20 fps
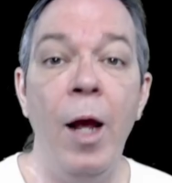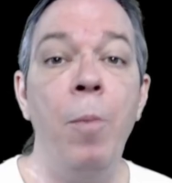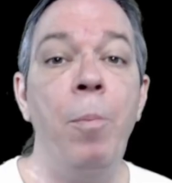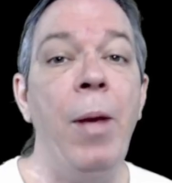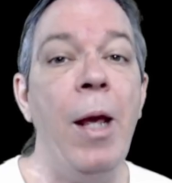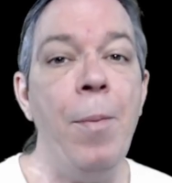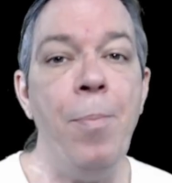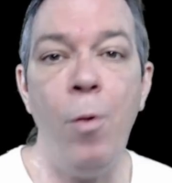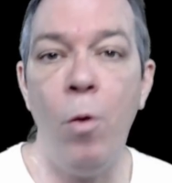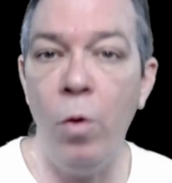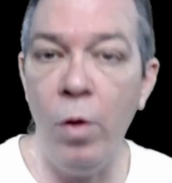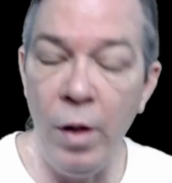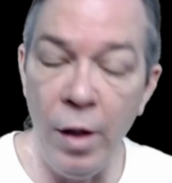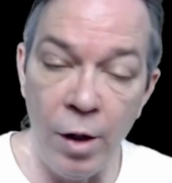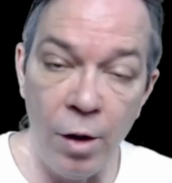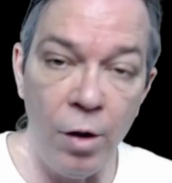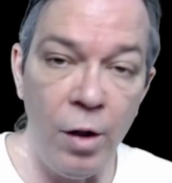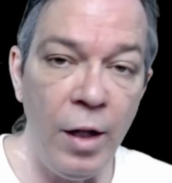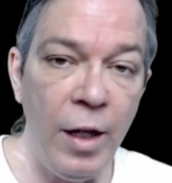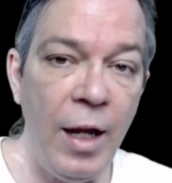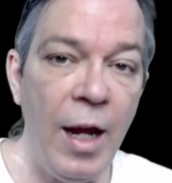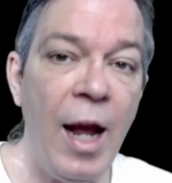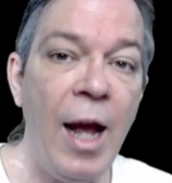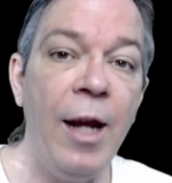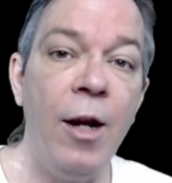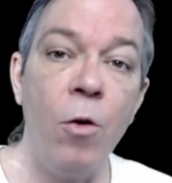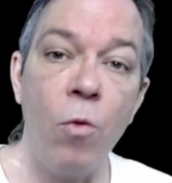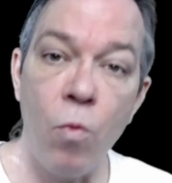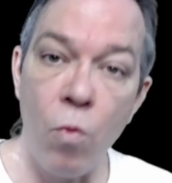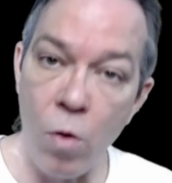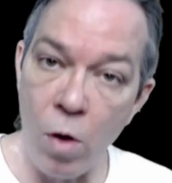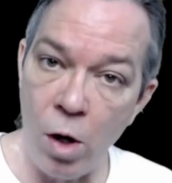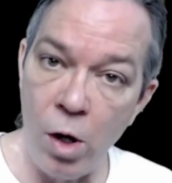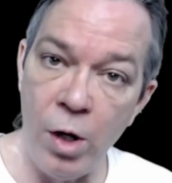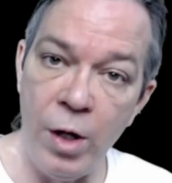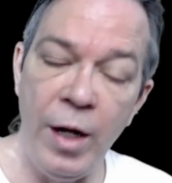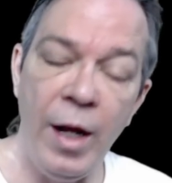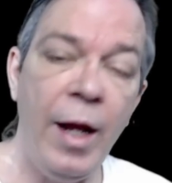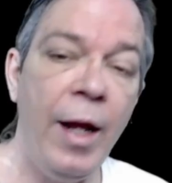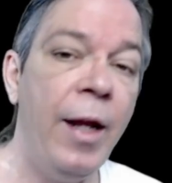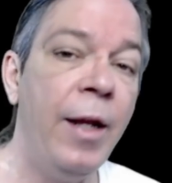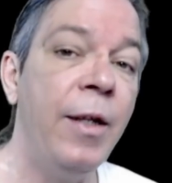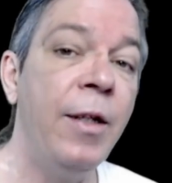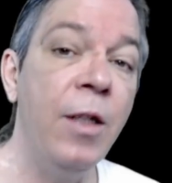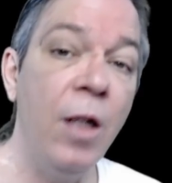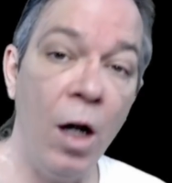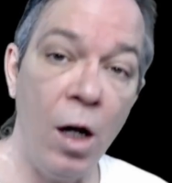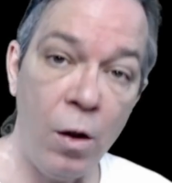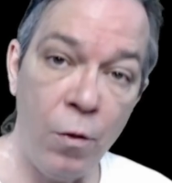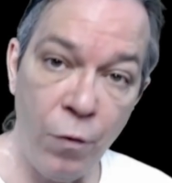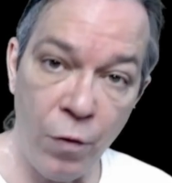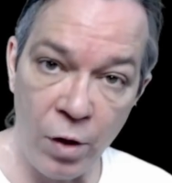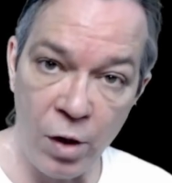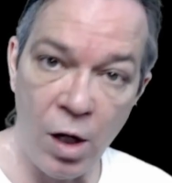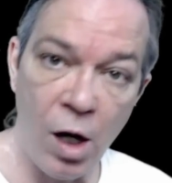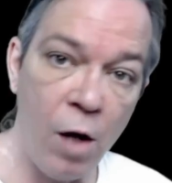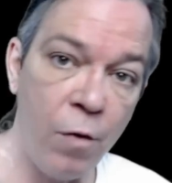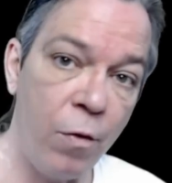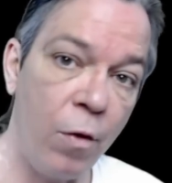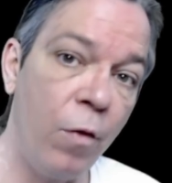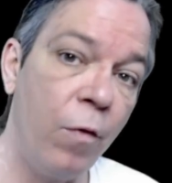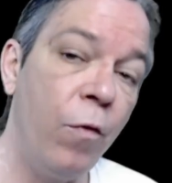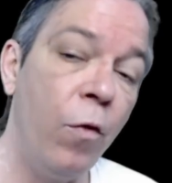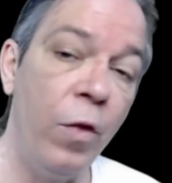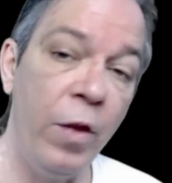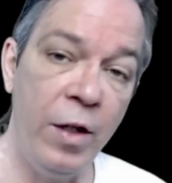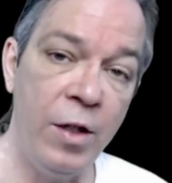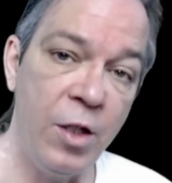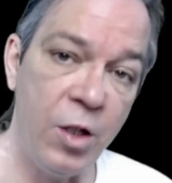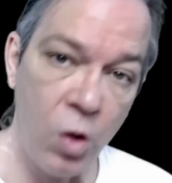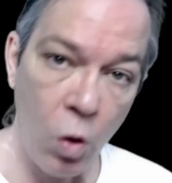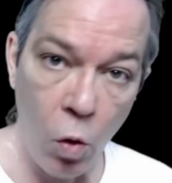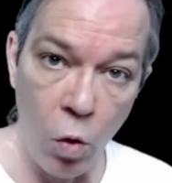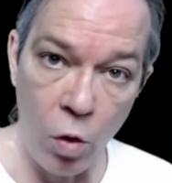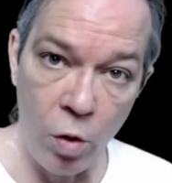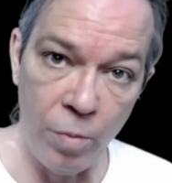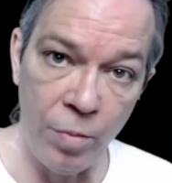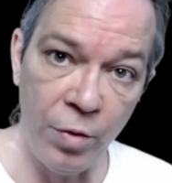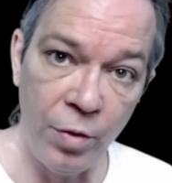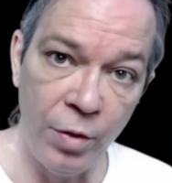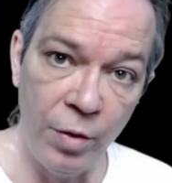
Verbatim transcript: people literally had to run and duck for cover for these storms.